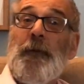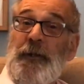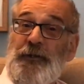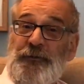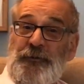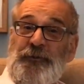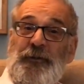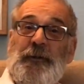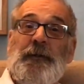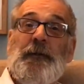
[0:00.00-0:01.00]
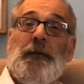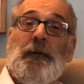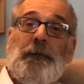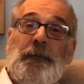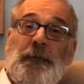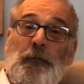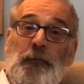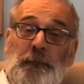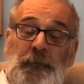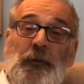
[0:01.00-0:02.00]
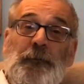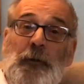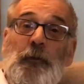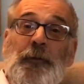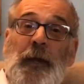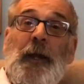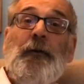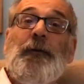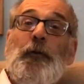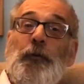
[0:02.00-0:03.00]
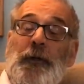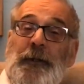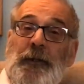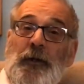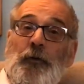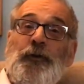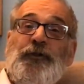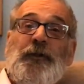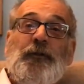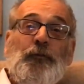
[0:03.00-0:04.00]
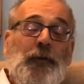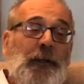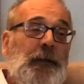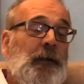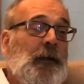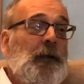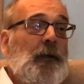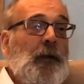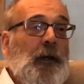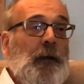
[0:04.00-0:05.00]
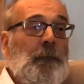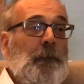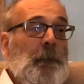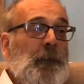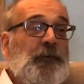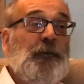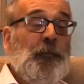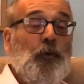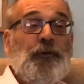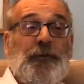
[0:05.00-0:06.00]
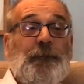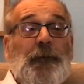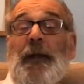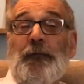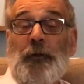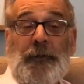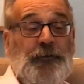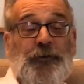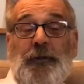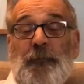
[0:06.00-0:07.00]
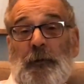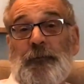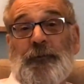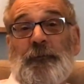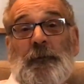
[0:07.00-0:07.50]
pleased to see that they, you know, they were there and they were really encouraging and really um, supportive, and that really cheered me up